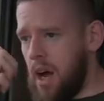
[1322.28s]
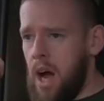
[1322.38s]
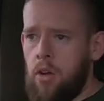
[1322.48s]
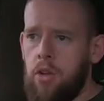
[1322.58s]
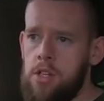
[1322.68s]

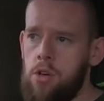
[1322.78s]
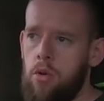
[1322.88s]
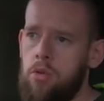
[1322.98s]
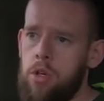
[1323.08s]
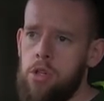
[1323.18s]
I only
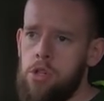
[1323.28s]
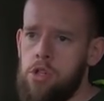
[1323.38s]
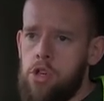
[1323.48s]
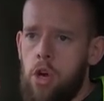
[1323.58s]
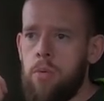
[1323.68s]
sold
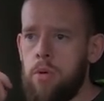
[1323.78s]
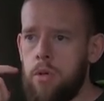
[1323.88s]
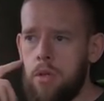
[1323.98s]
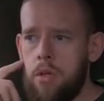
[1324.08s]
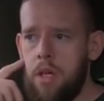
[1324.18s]
2
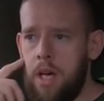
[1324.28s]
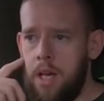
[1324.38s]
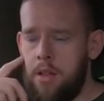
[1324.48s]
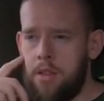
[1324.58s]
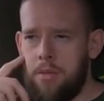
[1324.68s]

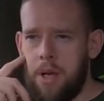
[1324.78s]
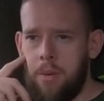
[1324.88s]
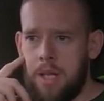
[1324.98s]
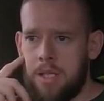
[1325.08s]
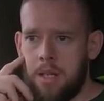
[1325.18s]
in 3
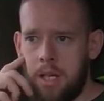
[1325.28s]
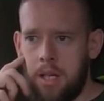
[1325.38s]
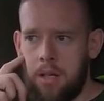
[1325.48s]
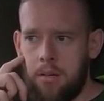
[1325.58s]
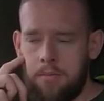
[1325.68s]
weeks, I
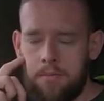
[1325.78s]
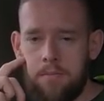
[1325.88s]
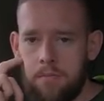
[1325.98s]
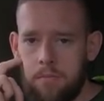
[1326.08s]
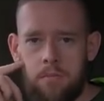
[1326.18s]
think.
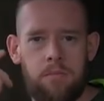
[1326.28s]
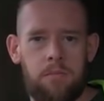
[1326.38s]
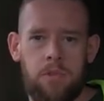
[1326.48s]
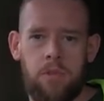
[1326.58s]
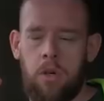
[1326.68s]

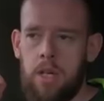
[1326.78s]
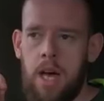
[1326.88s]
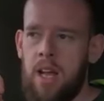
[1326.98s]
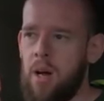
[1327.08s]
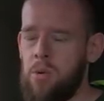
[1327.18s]
So,
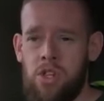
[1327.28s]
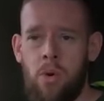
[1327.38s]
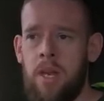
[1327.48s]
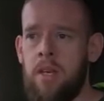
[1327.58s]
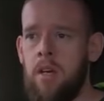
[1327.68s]
yeah, and I was
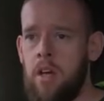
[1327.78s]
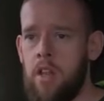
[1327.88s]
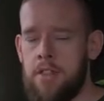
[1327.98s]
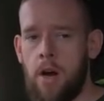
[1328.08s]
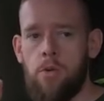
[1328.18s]
doing
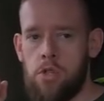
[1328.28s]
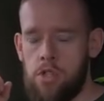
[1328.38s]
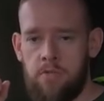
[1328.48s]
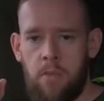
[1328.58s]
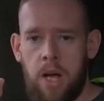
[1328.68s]

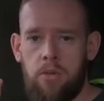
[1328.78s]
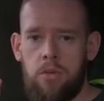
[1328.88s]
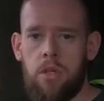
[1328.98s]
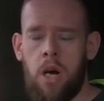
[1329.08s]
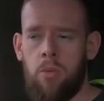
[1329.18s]
thousands of
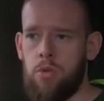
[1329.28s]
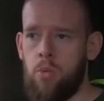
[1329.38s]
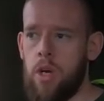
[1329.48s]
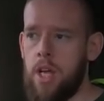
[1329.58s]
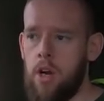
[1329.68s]
miles. I was
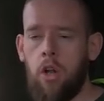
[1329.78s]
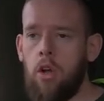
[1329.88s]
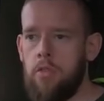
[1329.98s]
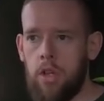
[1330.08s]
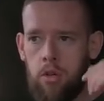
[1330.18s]
working all
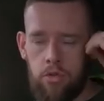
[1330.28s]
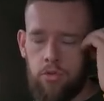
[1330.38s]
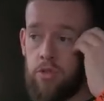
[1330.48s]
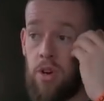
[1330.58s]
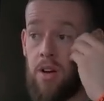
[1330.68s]
over the
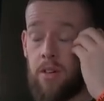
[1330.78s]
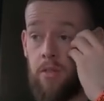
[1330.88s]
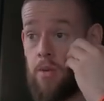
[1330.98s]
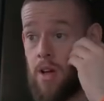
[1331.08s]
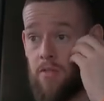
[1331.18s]
country, driving
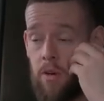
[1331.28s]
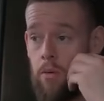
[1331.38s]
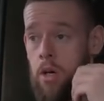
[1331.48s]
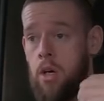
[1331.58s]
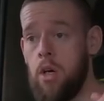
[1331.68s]
around
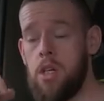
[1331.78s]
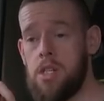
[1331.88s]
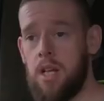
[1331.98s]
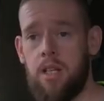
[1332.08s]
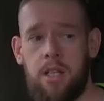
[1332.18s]
everywhere,
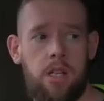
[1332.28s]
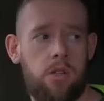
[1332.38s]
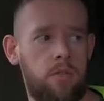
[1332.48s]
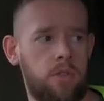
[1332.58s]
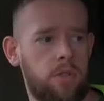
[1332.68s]
selling these
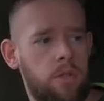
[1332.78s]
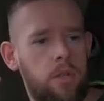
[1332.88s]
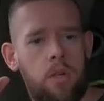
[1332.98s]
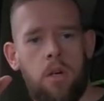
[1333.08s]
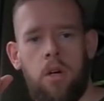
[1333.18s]
Ubers.
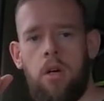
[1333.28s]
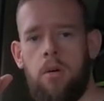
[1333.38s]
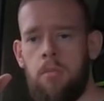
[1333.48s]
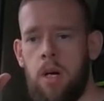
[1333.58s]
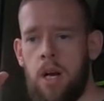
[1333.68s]

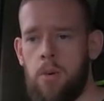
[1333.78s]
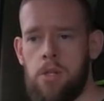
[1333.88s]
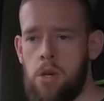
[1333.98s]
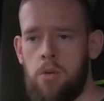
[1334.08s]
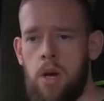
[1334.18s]
And I were
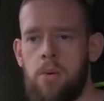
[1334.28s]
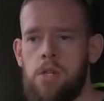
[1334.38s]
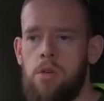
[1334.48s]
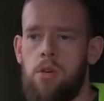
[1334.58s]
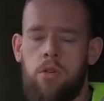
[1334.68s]

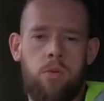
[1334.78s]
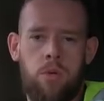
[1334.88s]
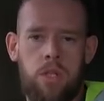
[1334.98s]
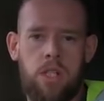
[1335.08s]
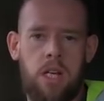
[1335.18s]
too young to
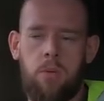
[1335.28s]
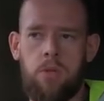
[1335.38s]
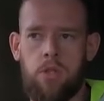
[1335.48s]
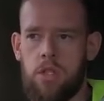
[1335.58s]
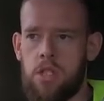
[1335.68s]
understand it was
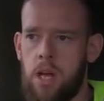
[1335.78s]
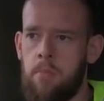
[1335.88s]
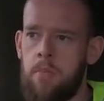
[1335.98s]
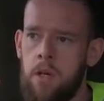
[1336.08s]
just a scam.